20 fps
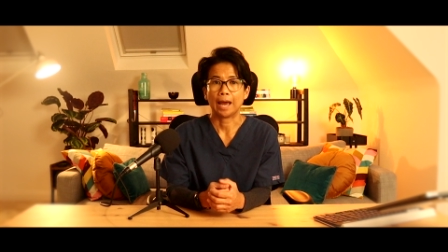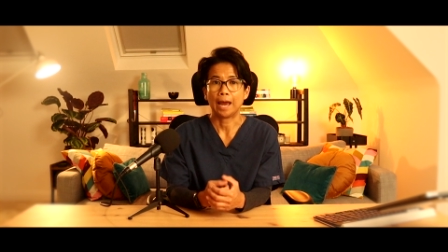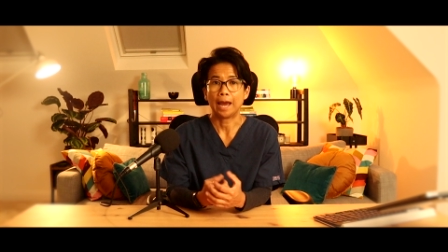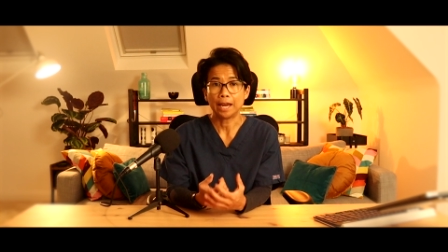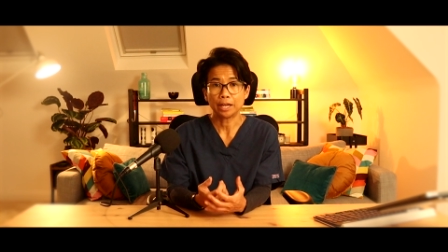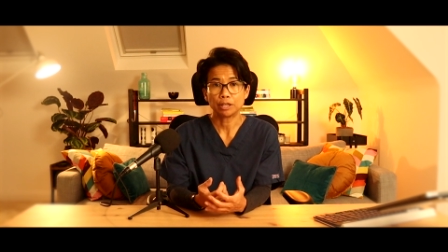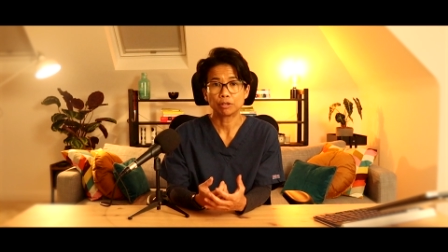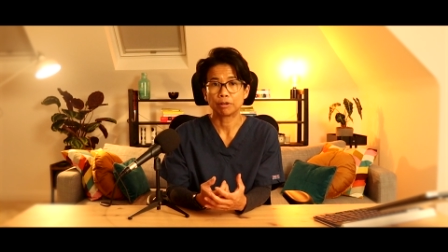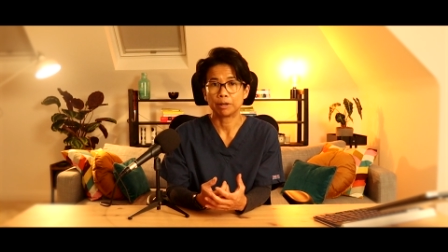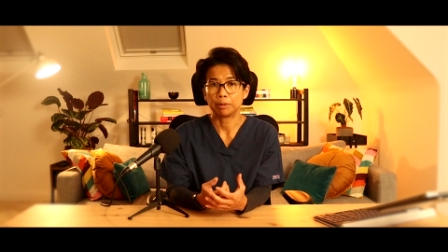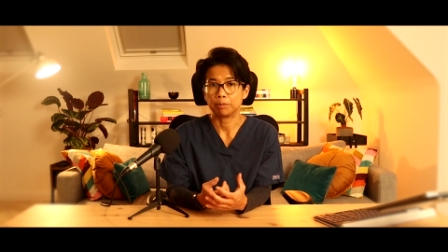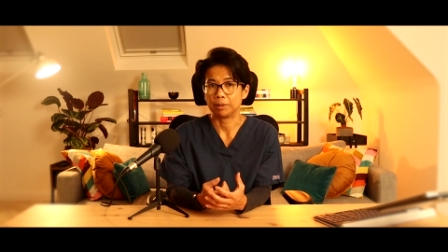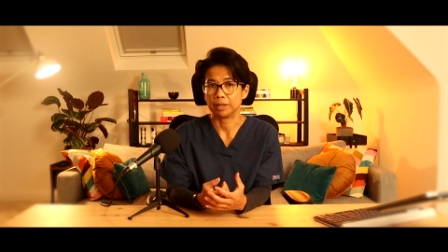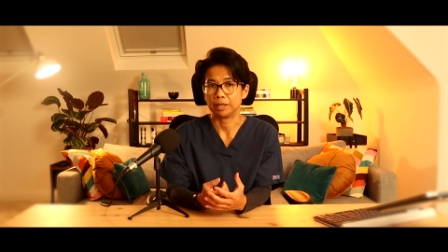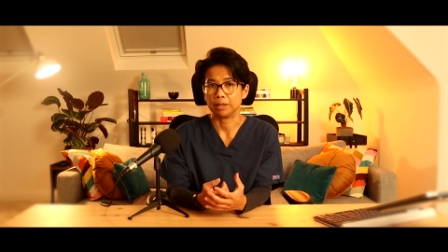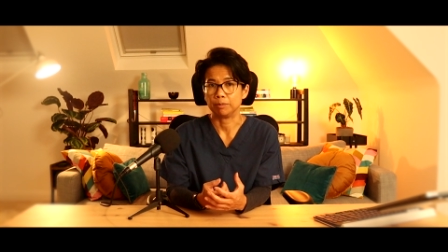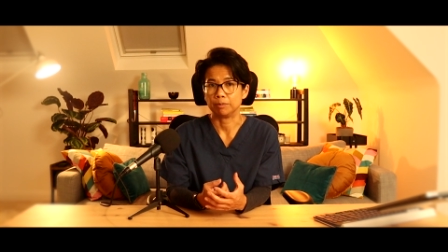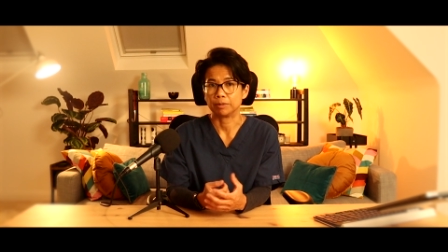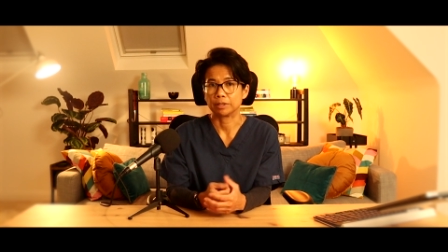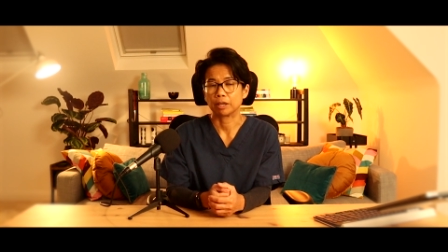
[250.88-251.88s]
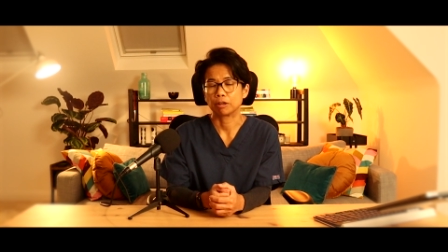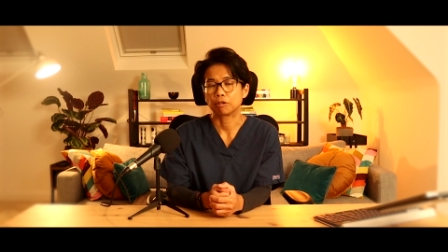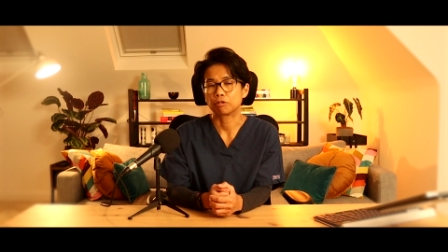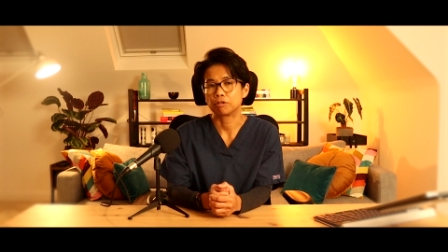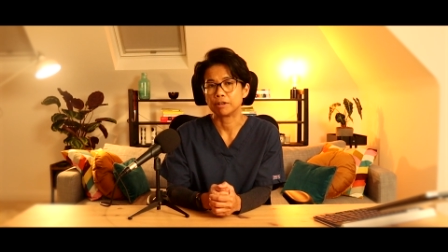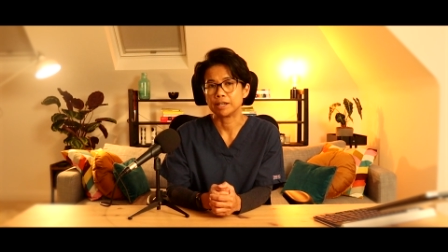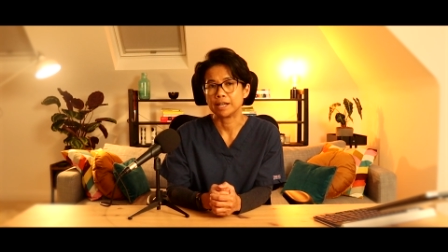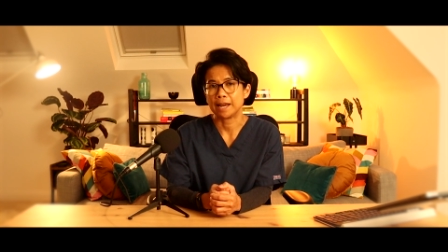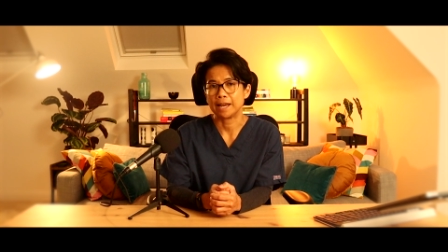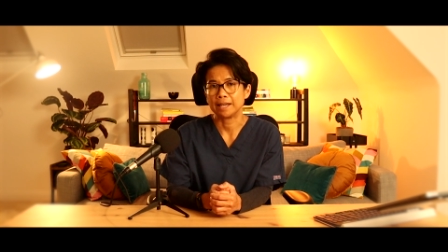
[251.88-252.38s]
X-ray beams
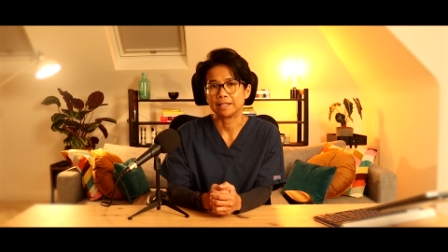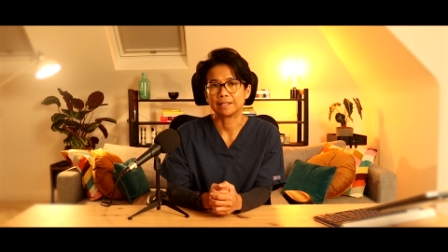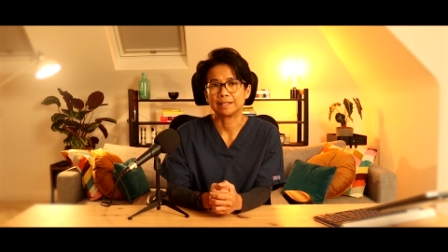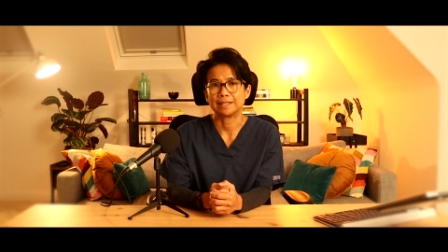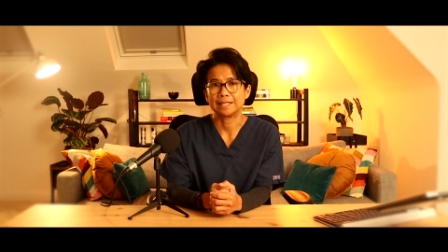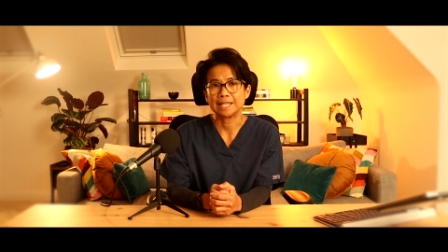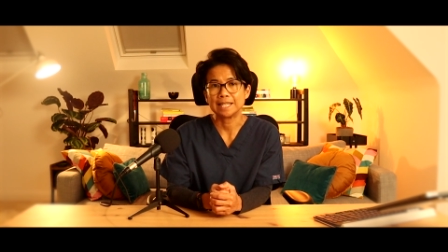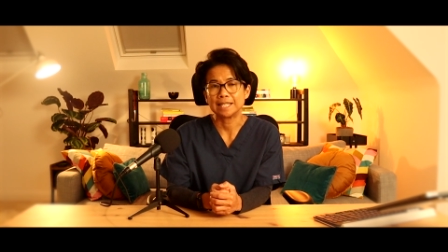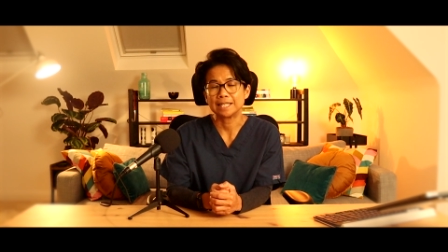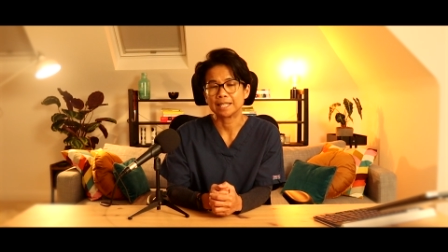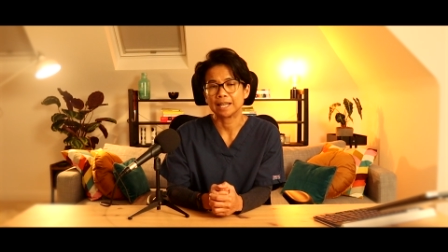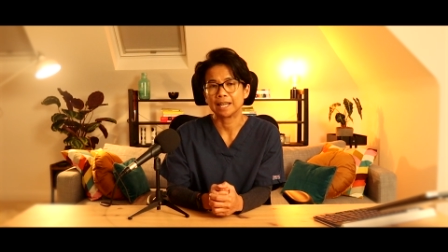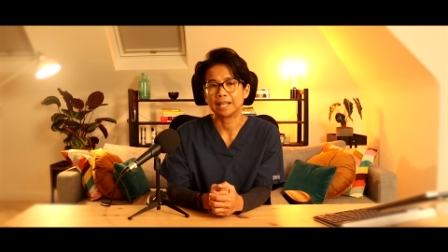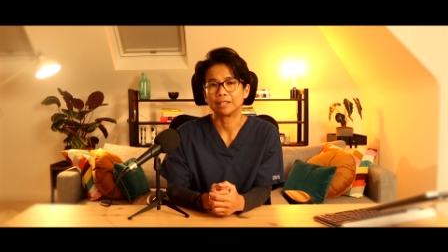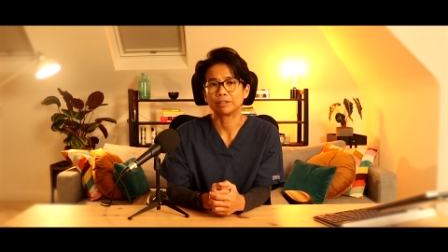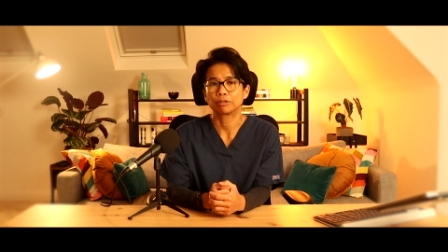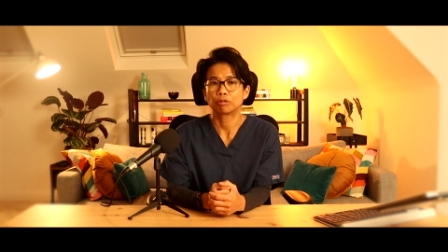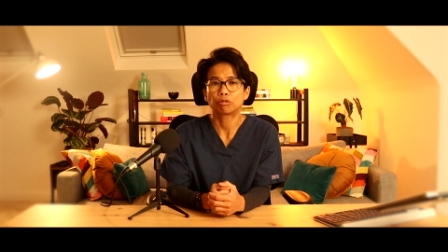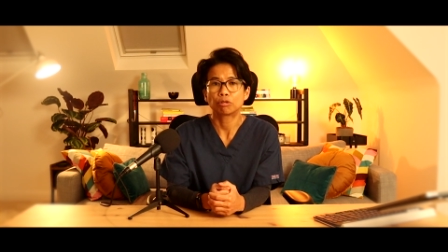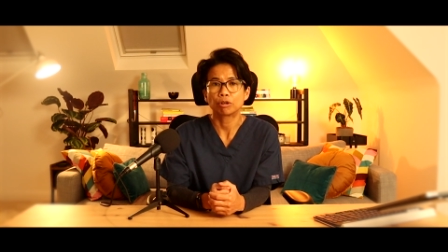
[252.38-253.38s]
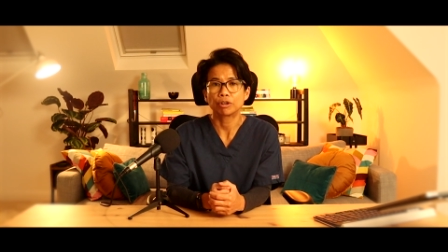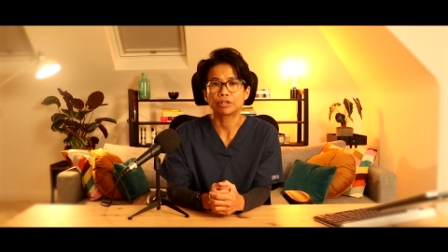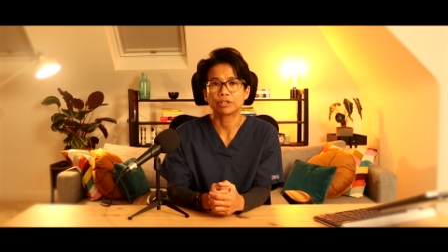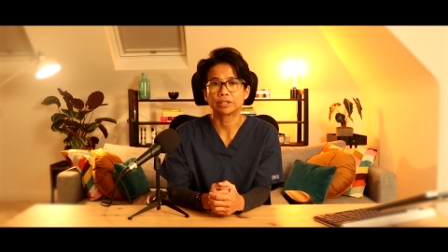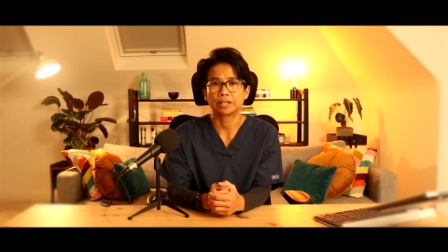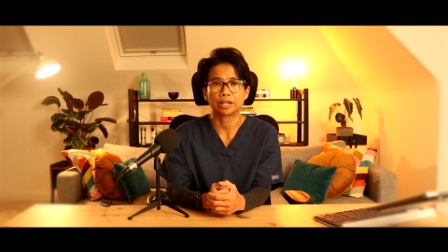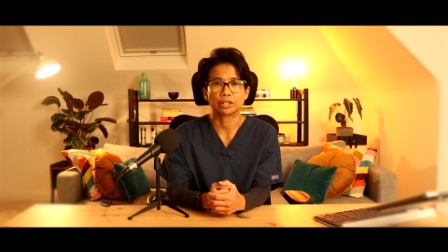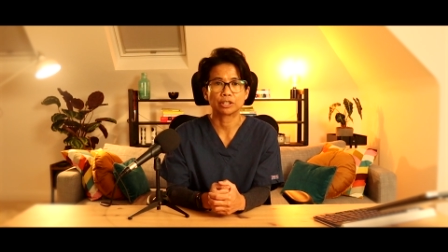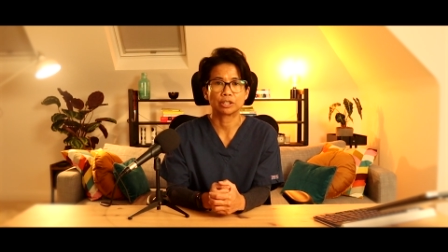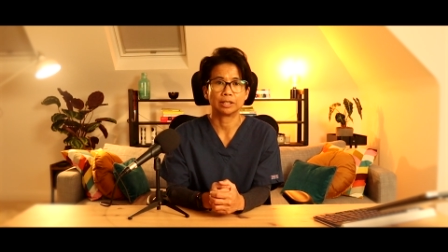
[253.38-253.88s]
create detailed
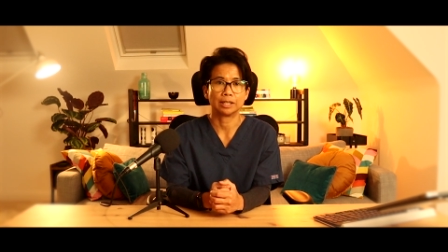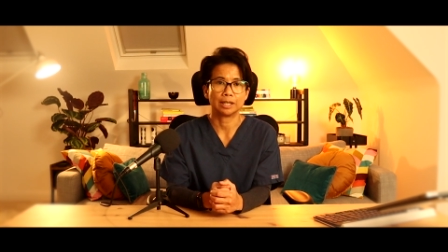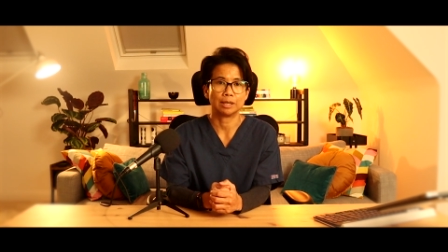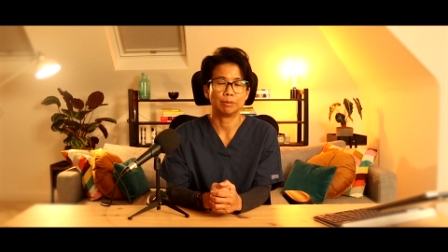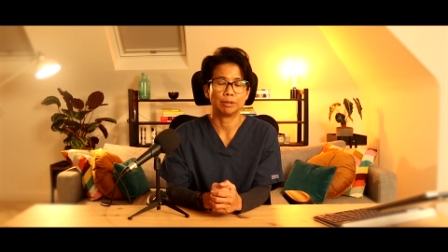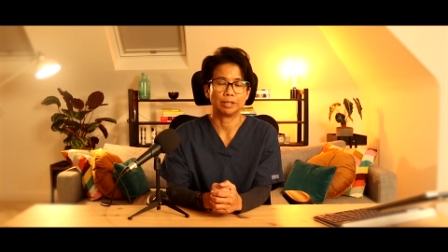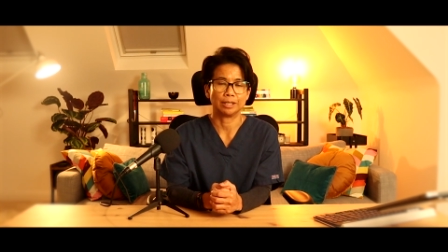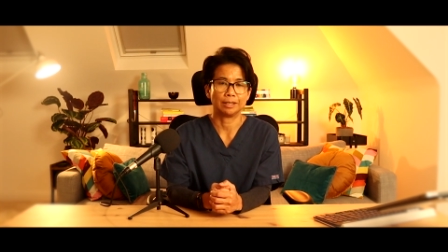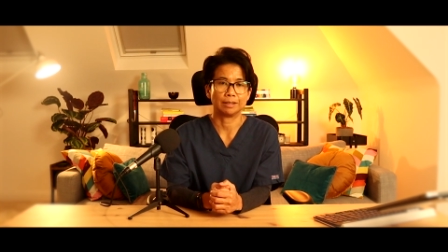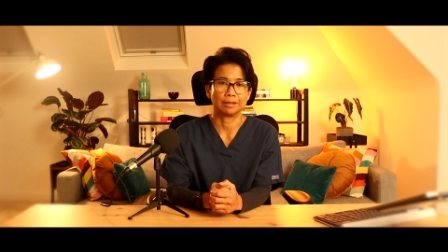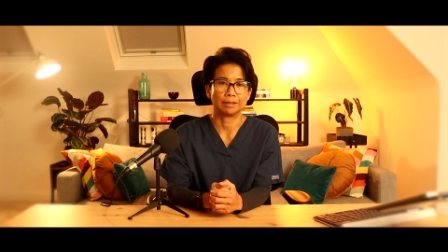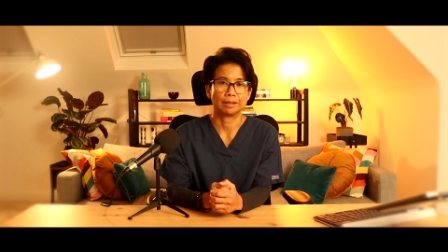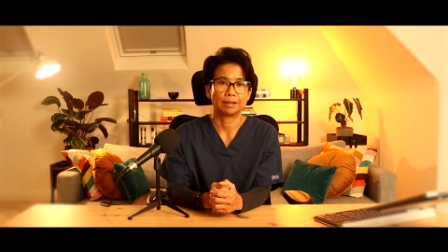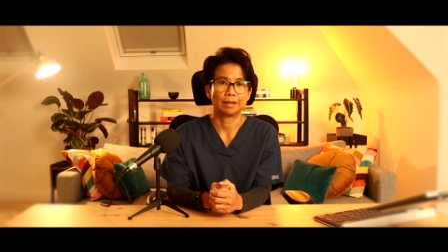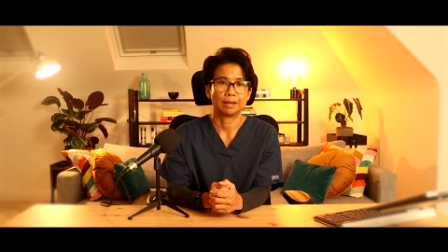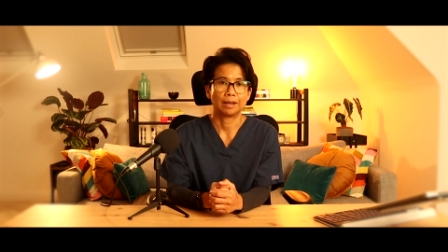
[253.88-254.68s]
cross-sectional images,